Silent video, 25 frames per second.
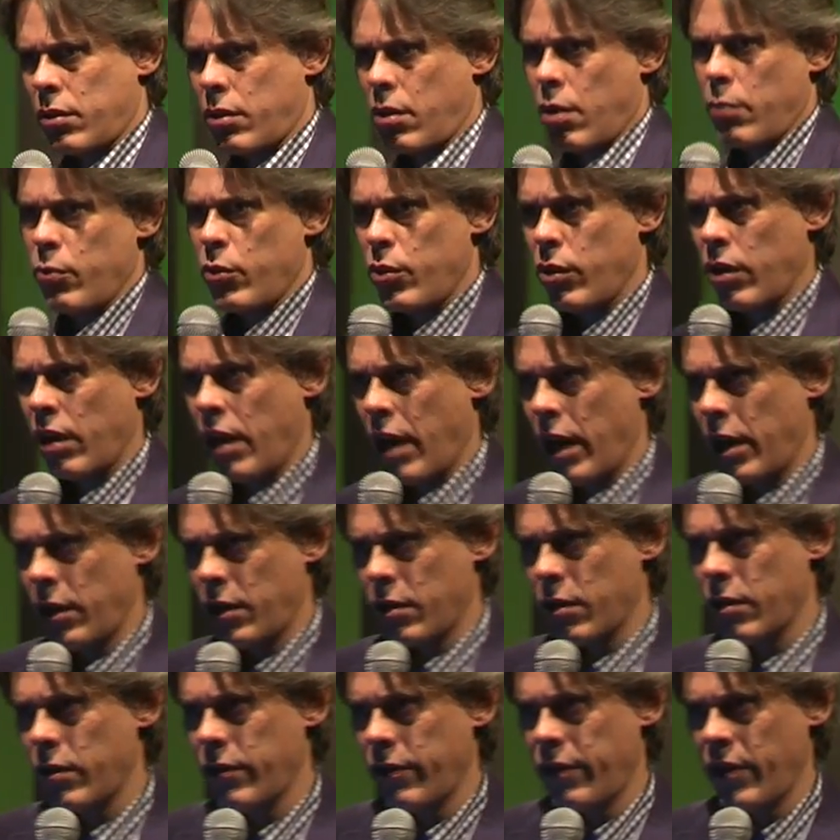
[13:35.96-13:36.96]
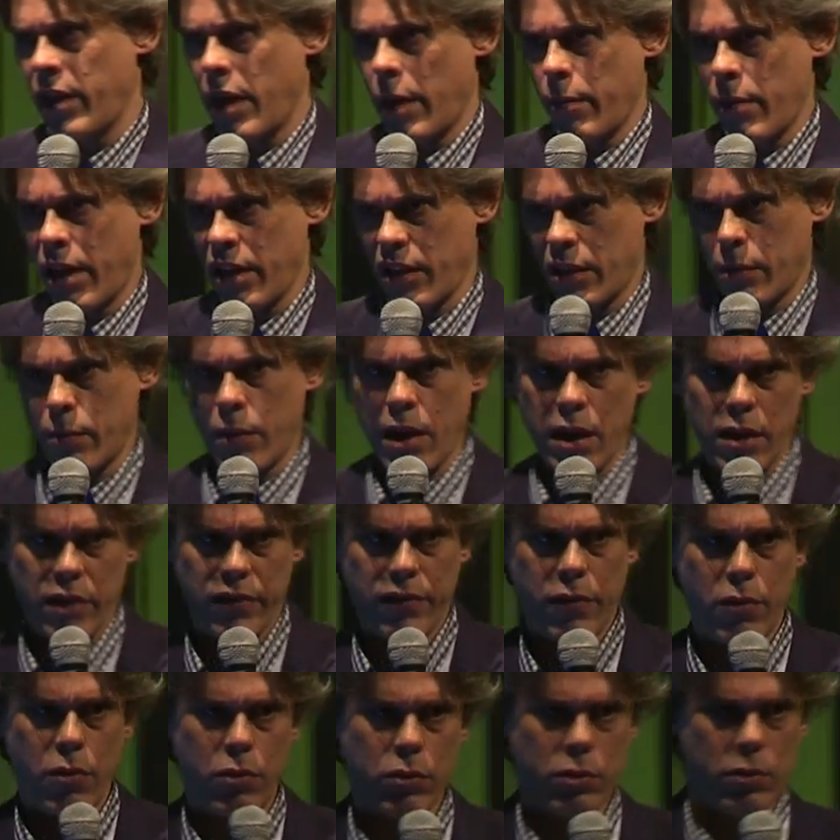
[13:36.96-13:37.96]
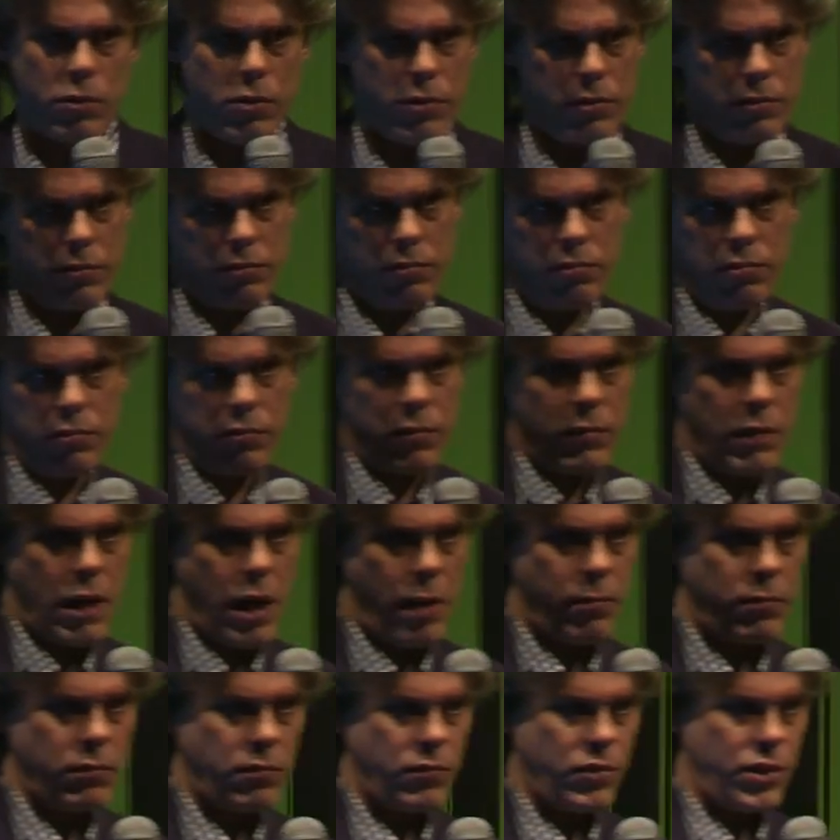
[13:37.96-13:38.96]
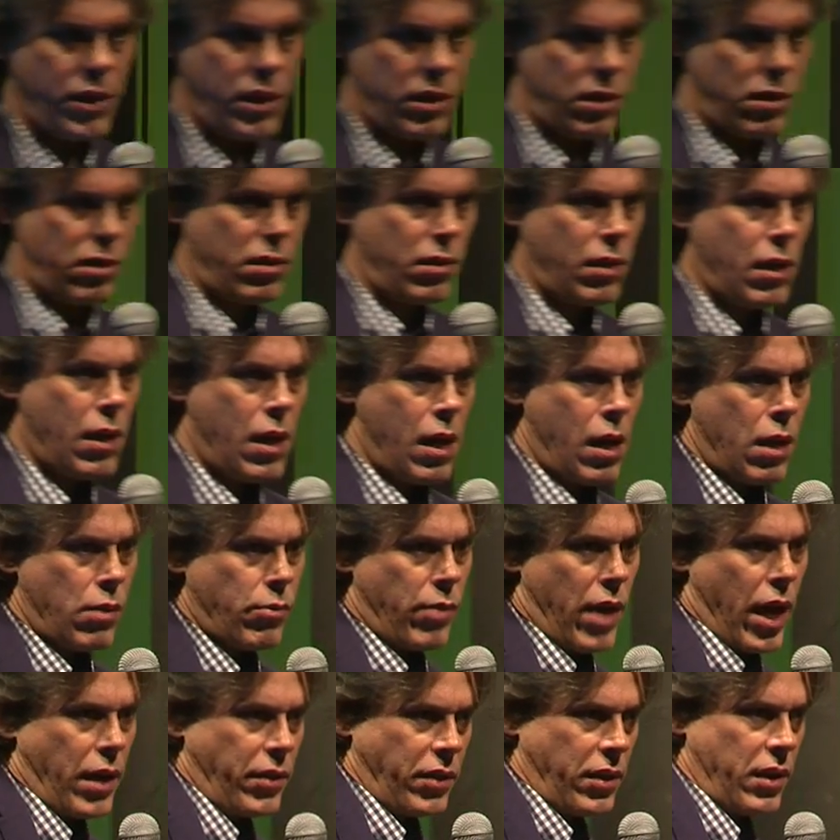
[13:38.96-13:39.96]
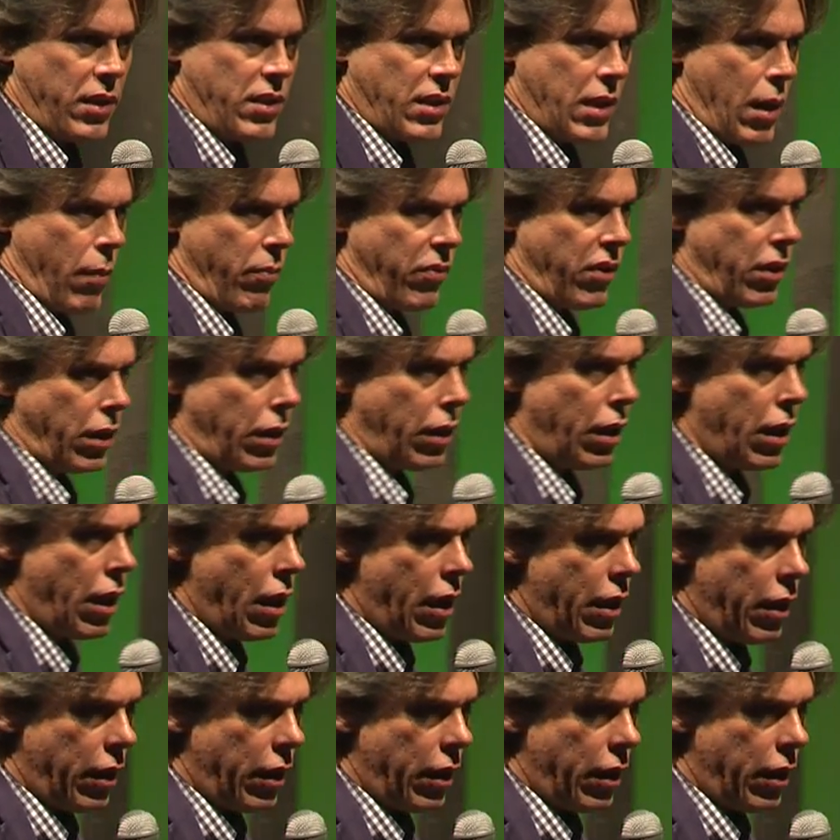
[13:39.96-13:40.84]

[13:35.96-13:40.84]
a communicator via my smartphone, or I'm just writing something